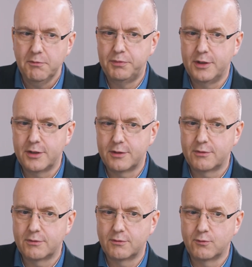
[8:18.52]

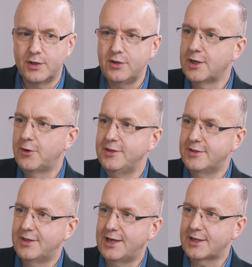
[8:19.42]
but when you go
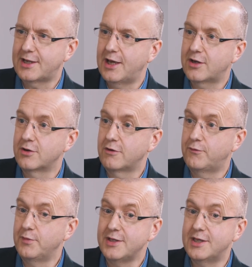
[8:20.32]
into that
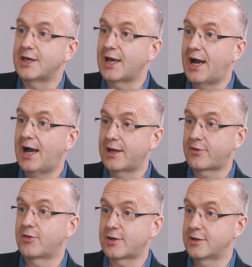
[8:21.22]
kick-off meeting
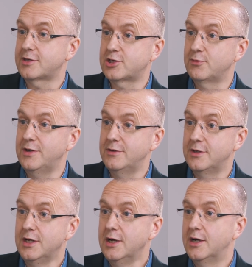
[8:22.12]
as the customer,
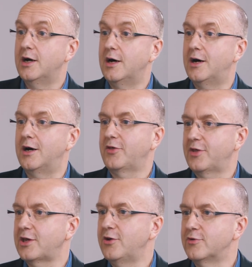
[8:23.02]
I
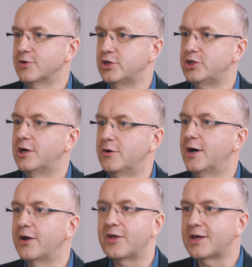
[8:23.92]
think you're on show.
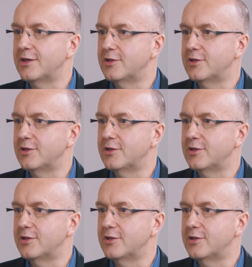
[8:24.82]
I think